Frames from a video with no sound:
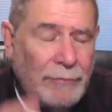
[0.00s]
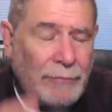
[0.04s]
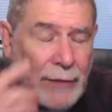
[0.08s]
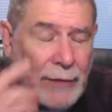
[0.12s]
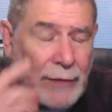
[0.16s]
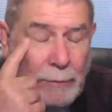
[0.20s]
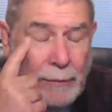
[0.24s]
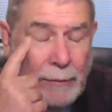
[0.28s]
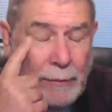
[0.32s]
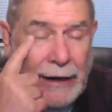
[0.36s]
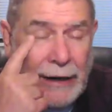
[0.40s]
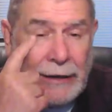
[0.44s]

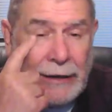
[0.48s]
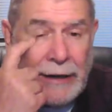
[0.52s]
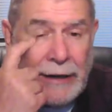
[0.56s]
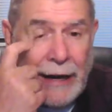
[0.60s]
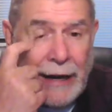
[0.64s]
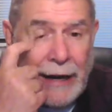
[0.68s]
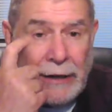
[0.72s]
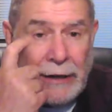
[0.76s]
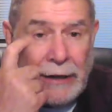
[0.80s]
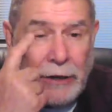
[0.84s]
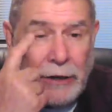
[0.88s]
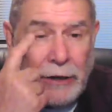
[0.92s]
my
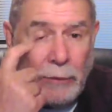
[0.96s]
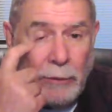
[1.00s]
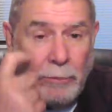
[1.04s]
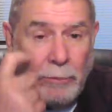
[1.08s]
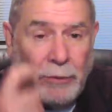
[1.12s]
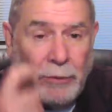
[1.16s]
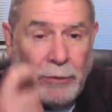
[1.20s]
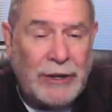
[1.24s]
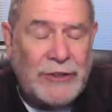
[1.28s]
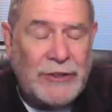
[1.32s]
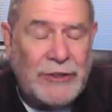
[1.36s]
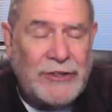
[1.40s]
dad could
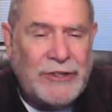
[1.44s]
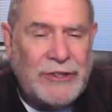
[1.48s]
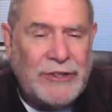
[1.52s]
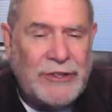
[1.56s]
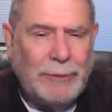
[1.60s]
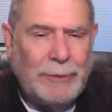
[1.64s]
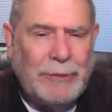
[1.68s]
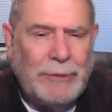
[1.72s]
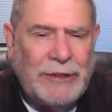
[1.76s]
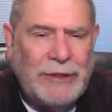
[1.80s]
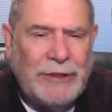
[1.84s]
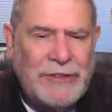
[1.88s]
preach
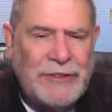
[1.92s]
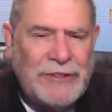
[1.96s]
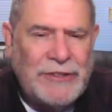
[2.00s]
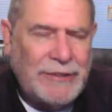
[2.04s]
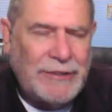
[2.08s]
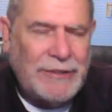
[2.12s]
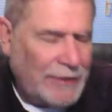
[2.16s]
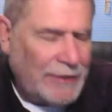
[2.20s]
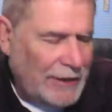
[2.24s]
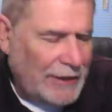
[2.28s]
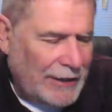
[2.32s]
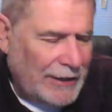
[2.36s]

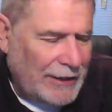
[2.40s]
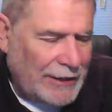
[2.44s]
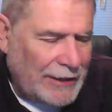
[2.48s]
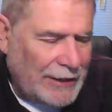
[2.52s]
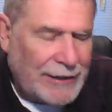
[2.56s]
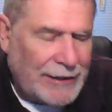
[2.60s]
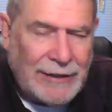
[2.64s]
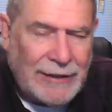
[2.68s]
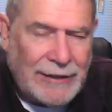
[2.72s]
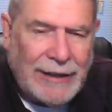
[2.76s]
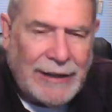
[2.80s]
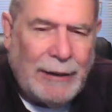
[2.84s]
sermons
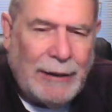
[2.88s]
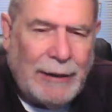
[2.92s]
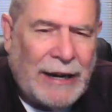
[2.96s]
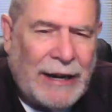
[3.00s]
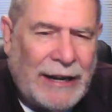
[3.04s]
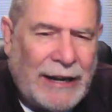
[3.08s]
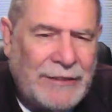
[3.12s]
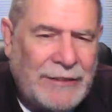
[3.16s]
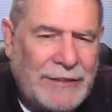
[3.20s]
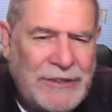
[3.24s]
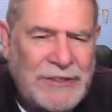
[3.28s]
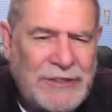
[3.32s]

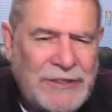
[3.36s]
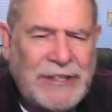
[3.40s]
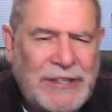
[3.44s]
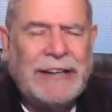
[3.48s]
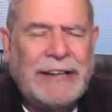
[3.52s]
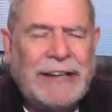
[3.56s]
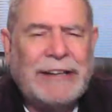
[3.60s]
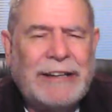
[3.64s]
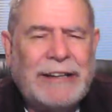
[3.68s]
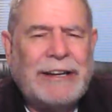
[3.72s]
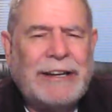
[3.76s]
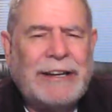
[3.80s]
about the
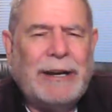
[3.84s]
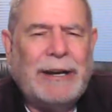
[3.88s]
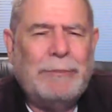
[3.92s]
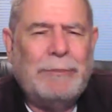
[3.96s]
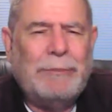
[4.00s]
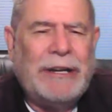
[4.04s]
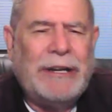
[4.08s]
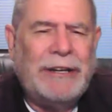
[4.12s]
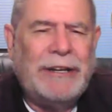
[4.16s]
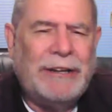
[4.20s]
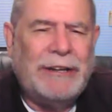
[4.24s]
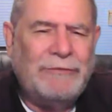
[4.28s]
second
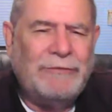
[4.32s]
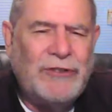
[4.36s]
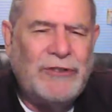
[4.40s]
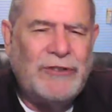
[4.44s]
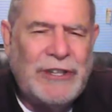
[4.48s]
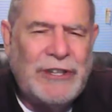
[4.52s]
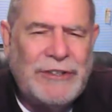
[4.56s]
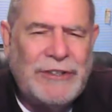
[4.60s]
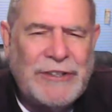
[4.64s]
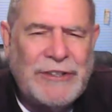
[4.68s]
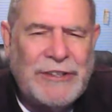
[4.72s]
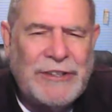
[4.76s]
coming of
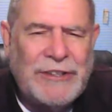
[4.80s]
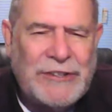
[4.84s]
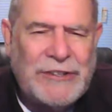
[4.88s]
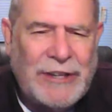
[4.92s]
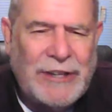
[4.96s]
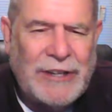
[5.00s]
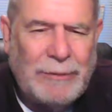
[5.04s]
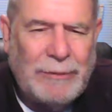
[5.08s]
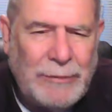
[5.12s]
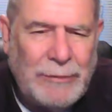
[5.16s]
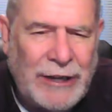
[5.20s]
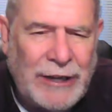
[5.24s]
Jesus
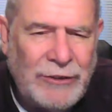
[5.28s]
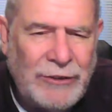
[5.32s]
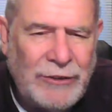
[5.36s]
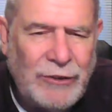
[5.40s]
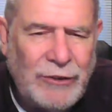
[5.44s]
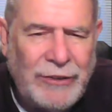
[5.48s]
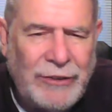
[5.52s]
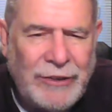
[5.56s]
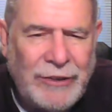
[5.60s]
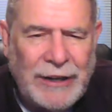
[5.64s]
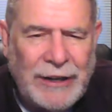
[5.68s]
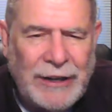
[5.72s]
that made
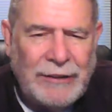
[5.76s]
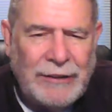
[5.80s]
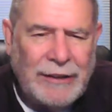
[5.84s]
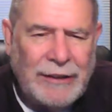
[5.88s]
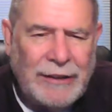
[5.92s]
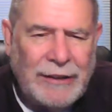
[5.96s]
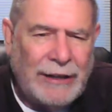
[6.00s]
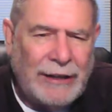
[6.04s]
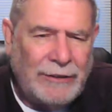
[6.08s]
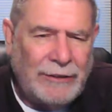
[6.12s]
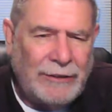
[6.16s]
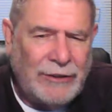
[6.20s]
you think
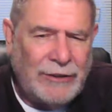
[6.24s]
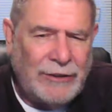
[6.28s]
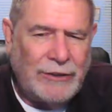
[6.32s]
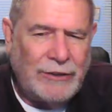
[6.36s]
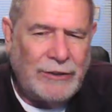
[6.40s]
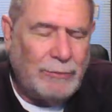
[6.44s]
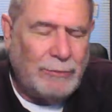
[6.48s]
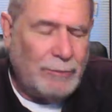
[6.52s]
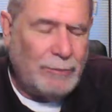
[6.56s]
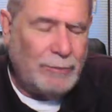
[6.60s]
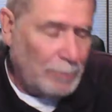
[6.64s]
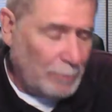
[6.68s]

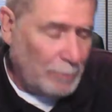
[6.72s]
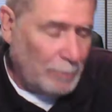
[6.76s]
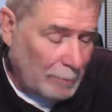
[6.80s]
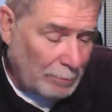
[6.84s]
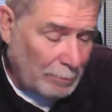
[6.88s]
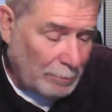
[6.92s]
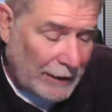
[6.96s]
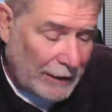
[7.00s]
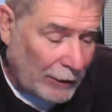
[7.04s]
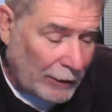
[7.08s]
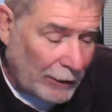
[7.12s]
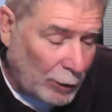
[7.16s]
that
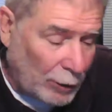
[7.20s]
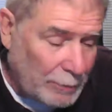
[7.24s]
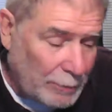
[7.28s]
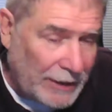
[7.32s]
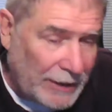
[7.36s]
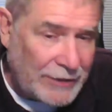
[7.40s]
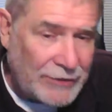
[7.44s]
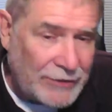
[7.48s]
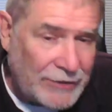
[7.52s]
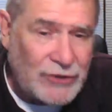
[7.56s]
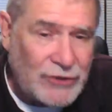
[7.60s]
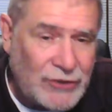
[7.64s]
by all
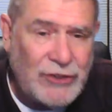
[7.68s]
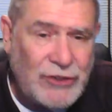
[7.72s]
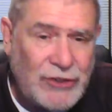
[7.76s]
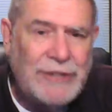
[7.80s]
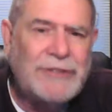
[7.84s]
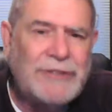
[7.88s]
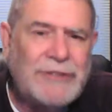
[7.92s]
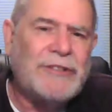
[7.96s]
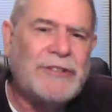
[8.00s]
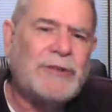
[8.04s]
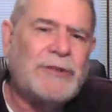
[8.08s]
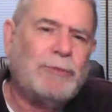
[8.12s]
means
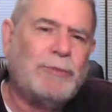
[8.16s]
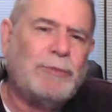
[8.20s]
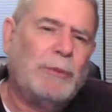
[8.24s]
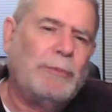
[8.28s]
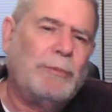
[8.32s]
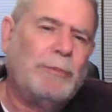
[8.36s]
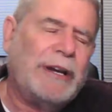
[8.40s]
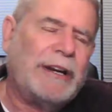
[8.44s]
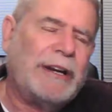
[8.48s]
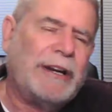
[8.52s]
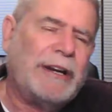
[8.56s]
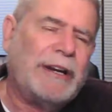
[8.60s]
Jesus will
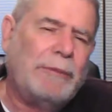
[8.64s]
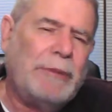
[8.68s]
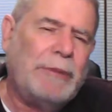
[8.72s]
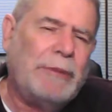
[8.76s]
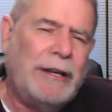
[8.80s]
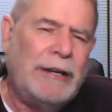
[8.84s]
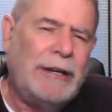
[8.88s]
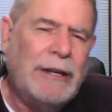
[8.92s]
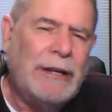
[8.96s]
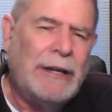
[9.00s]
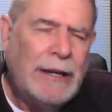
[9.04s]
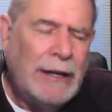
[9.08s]
be coming